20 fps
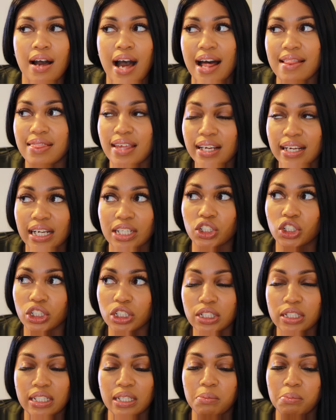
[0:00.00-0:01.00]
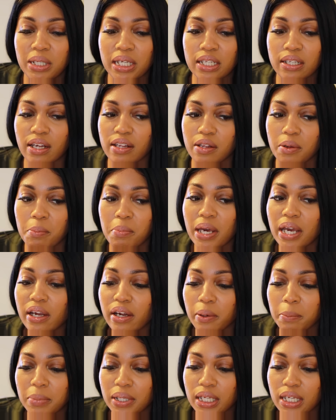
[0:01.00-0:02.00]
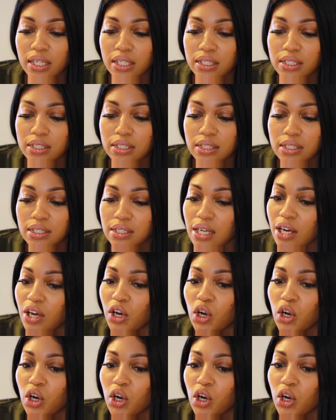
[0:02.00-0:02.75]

I think I should get me another pair, because